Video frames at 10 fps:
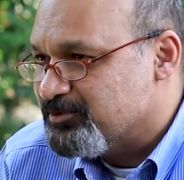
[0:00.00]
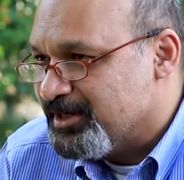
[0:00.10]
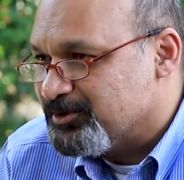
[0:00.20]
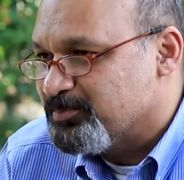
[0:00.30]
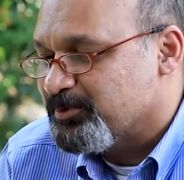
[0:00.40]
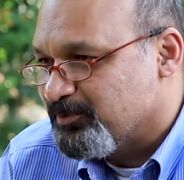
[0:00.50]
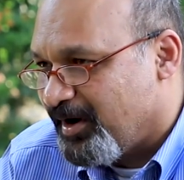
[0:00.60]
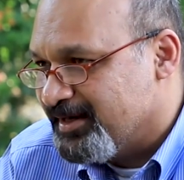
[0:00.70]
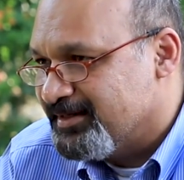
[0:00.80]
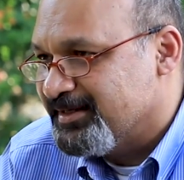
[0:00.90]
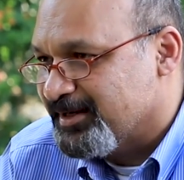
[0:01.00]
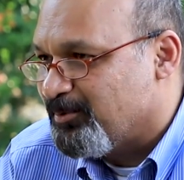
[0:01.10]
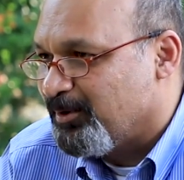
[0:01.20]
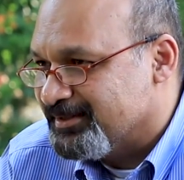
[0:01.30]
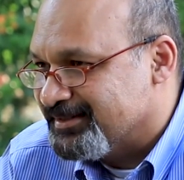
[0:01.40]
way to provide
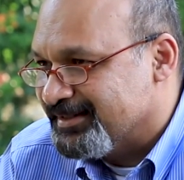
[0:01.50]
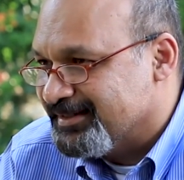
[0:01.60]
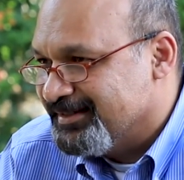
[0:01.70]
equality.